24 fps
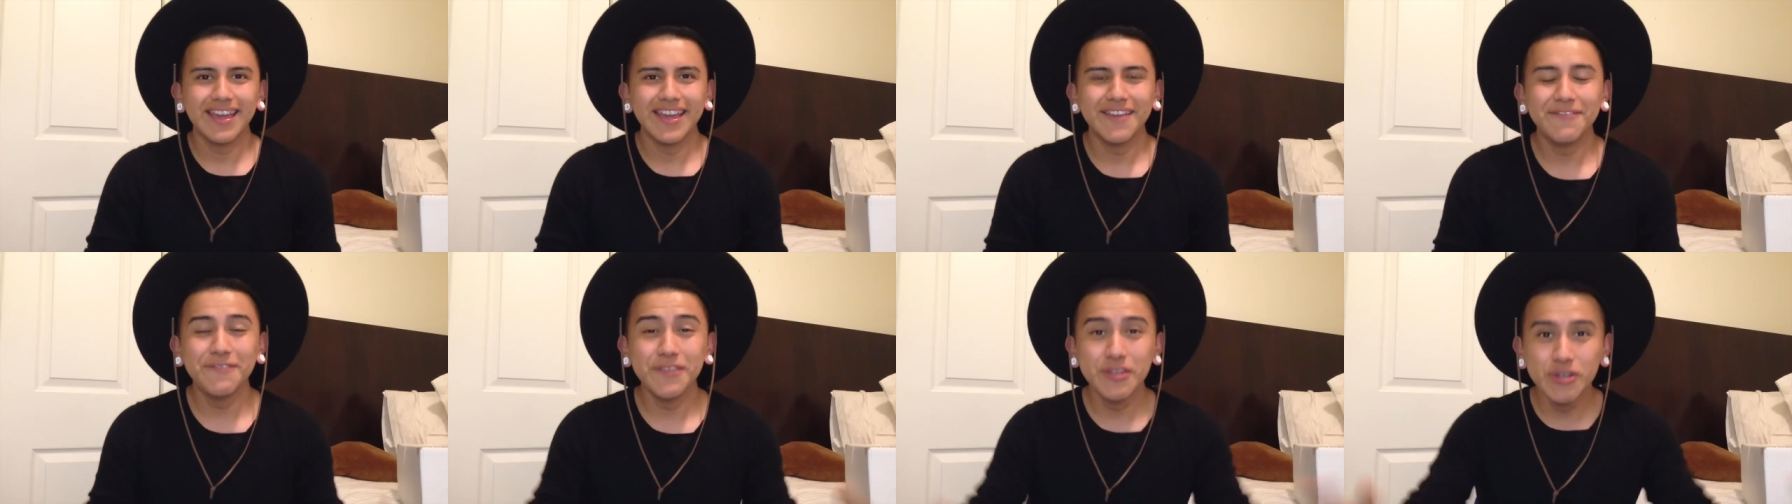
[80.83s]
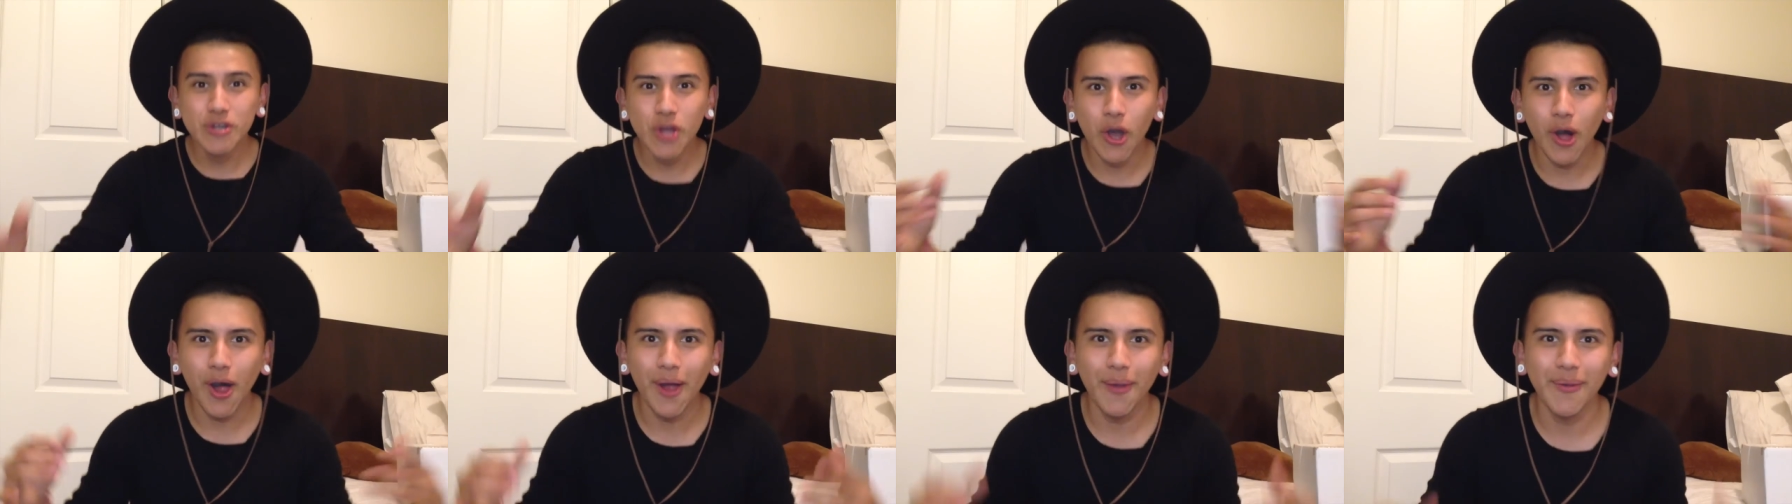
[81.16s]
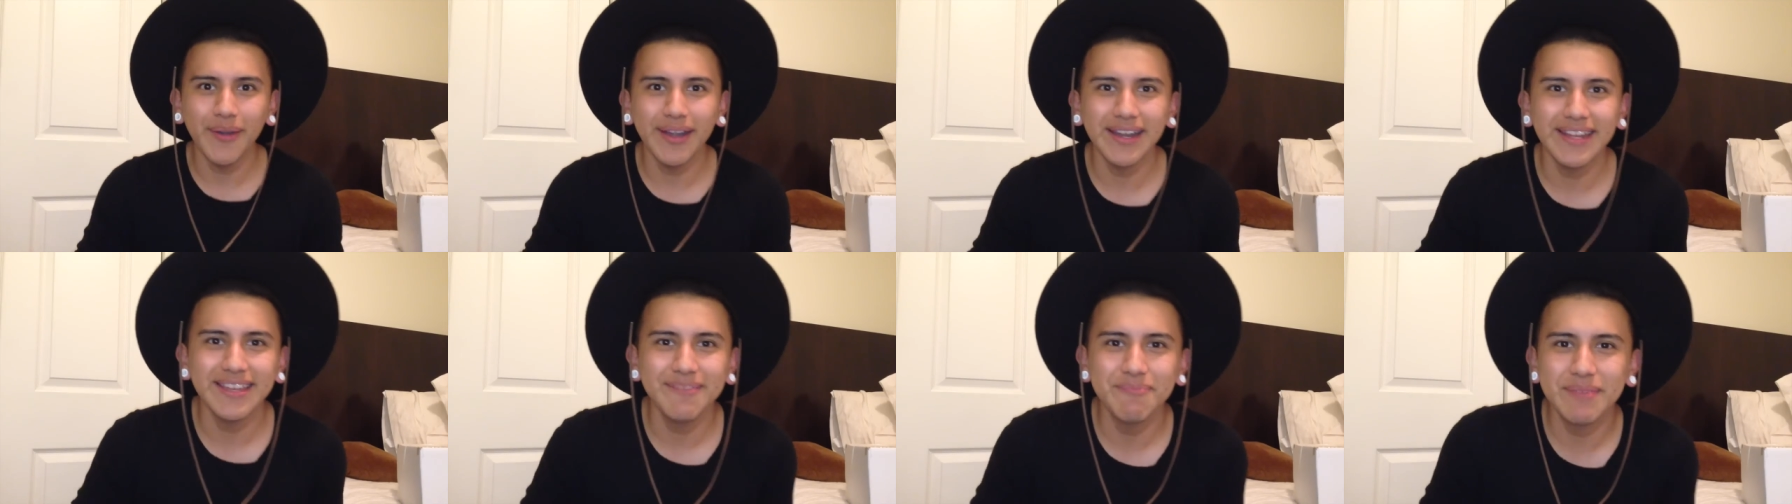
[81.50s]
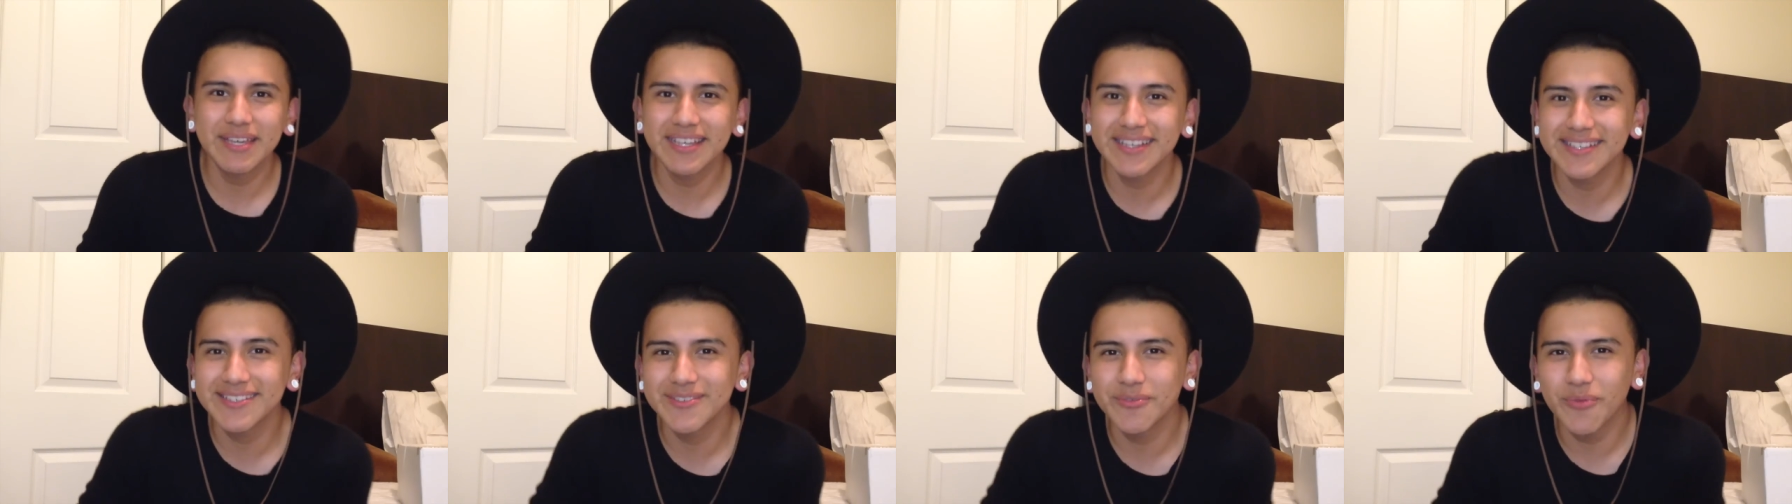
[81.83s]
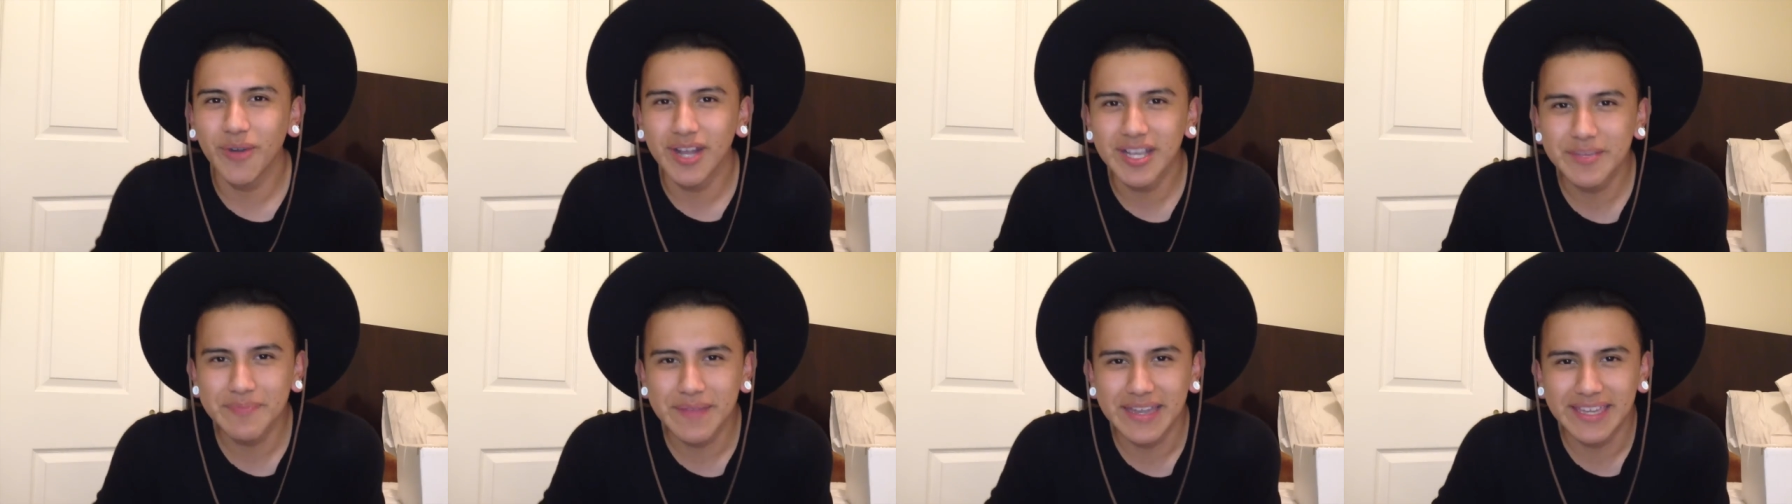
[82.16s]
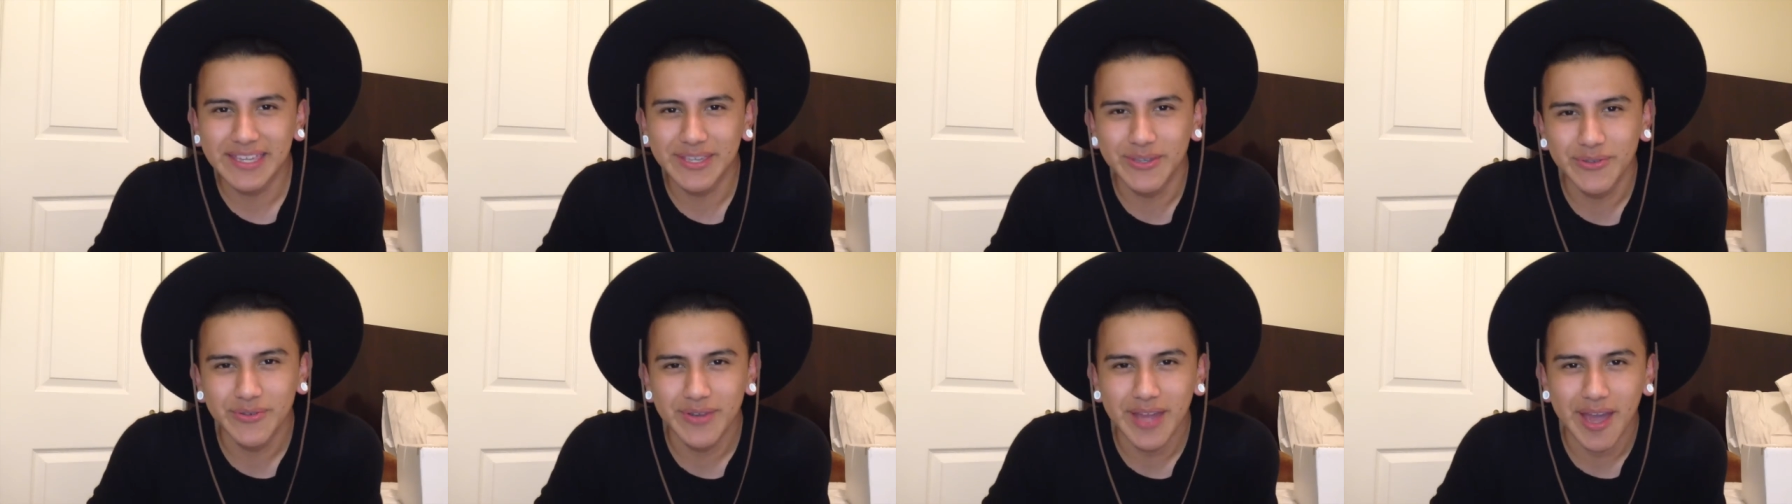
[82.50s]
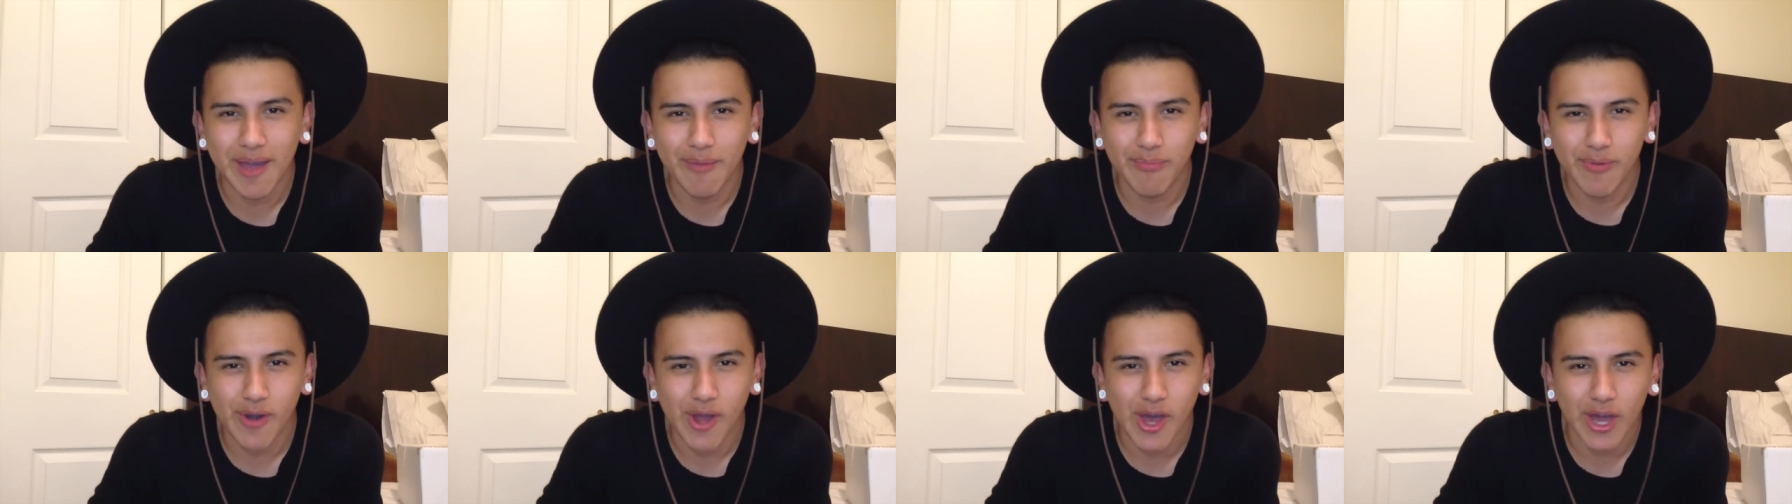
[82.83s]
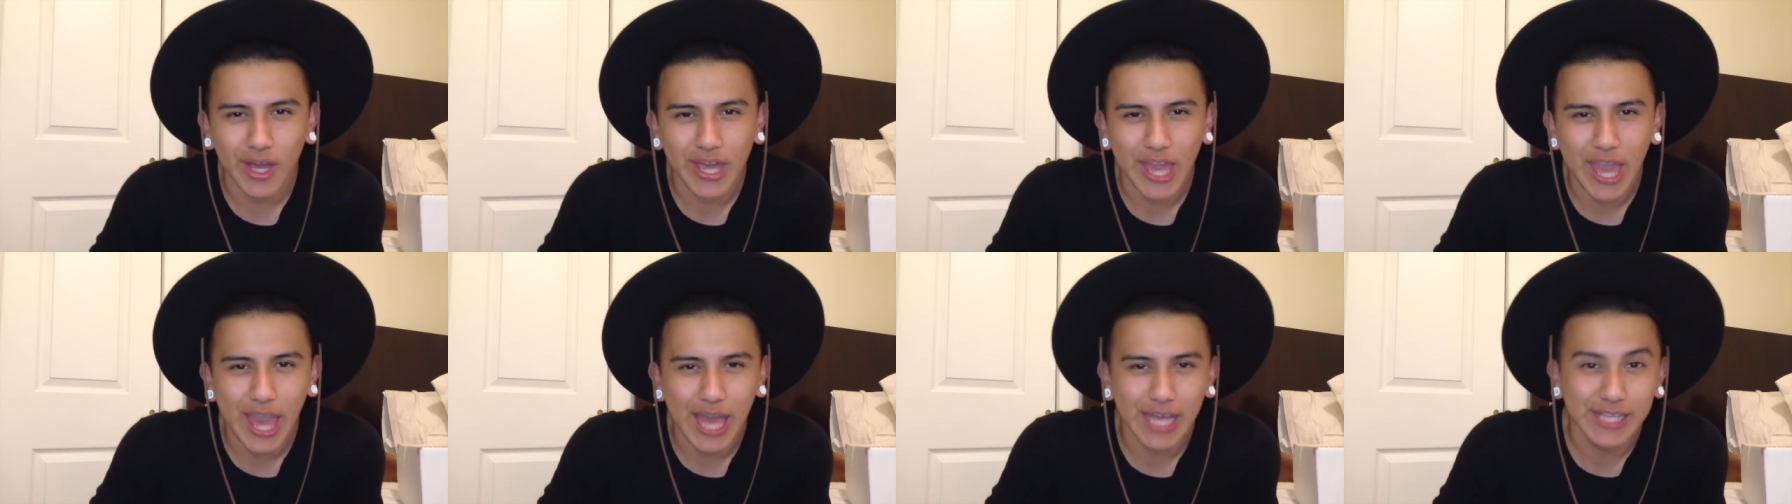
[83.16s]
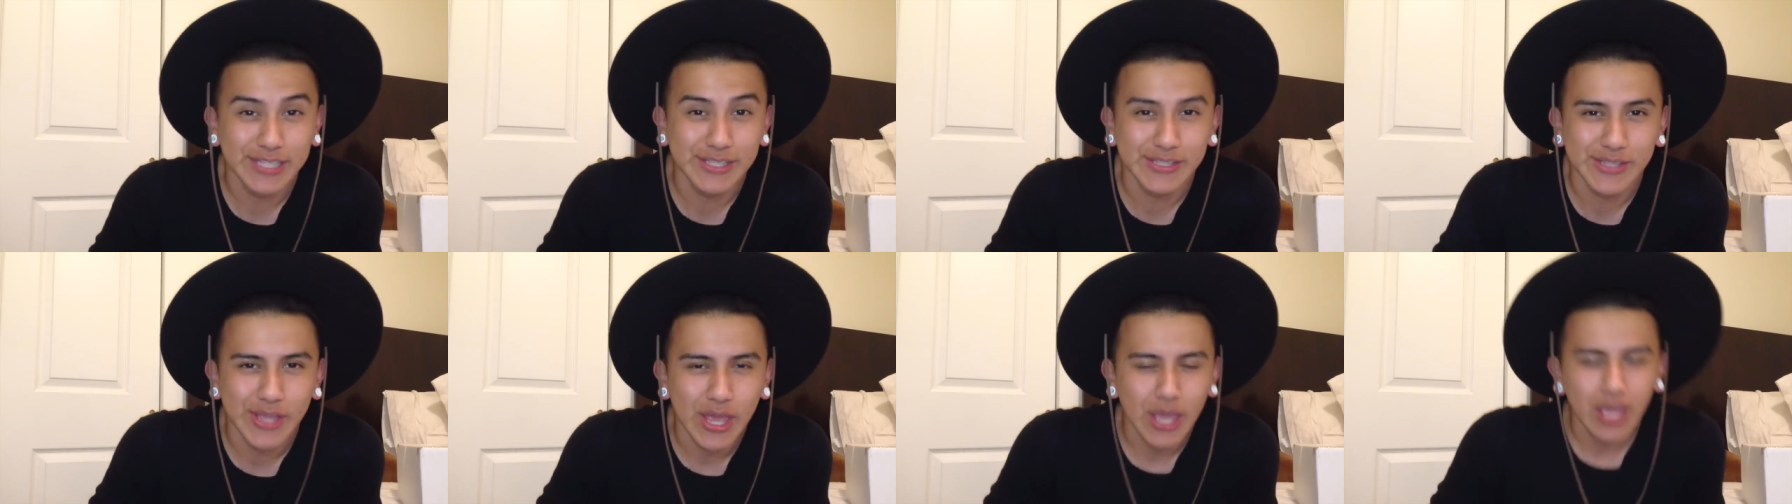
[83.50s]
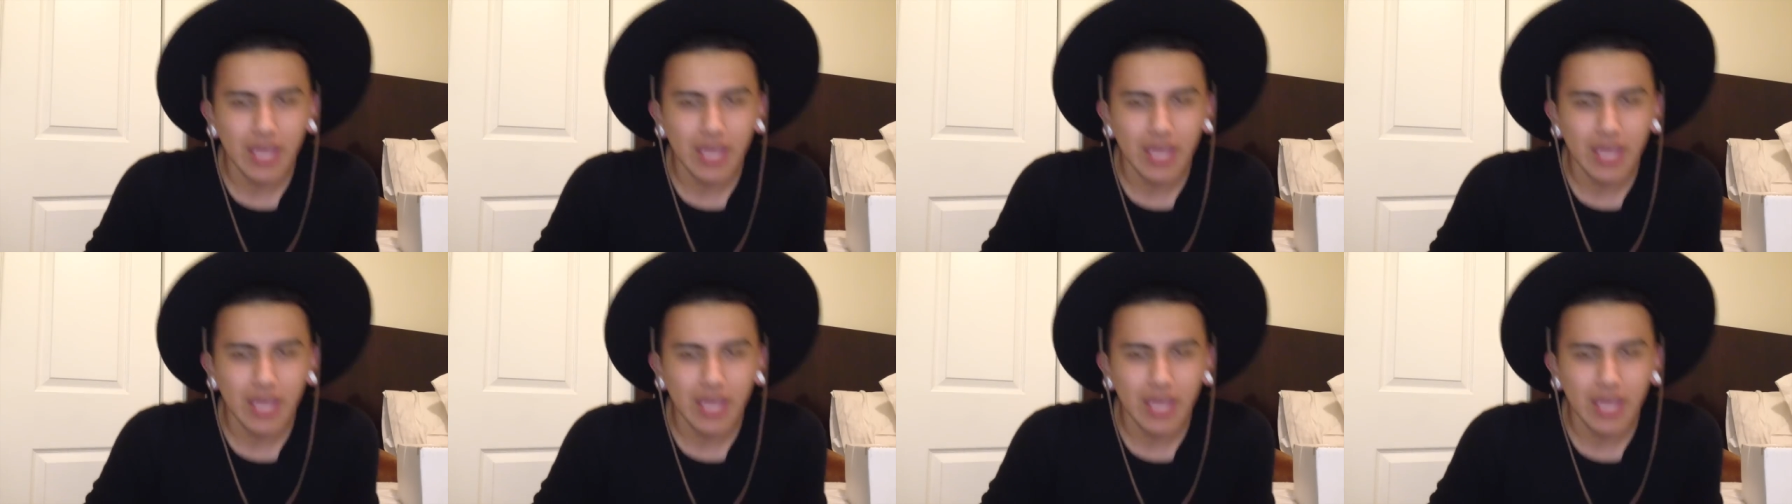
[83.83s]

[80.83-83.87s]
If you know already because you watch my YouNow broadcast